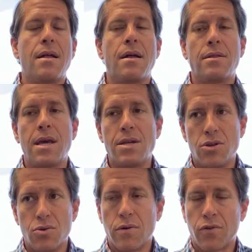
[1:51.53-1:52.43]
They
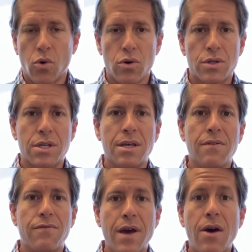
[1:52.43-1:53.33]
do, of course,
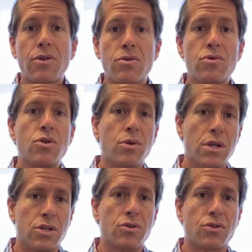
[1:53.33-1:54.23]
give value to
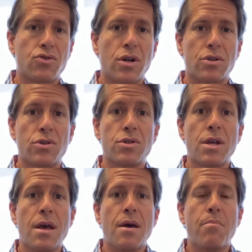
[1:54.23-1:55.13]
additional structures,
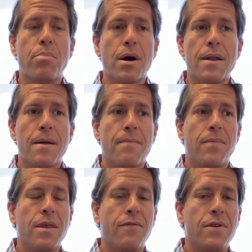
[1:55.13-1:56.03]
but
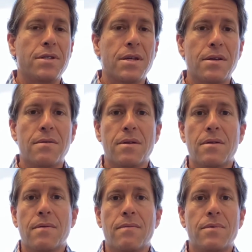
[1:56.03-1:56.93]
if it's a
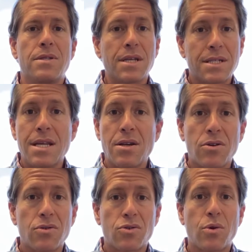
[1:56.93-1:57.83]

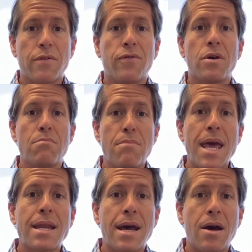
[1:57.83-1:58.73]
1,600 square foot
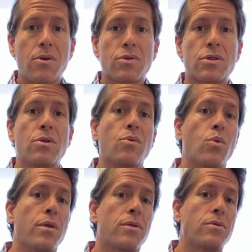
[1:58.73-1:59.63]
main house
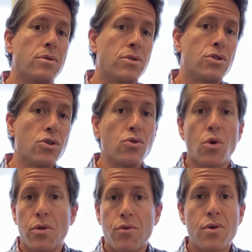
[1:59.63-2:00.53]
with two or
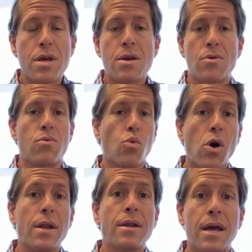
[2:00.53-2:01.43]
three or
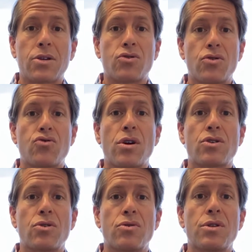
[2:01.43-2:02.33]
one extra
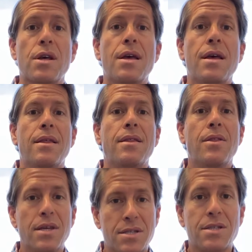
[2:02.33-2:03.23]
structures,
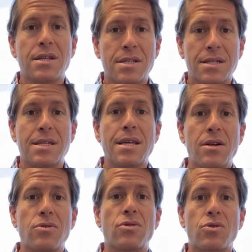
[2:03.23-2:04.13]
this is a
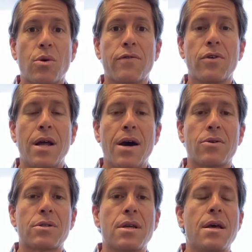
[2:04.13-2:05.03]
1,600 square foot
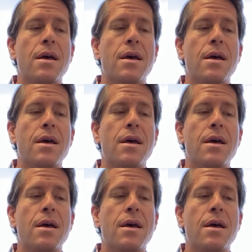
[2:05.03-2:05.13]
house.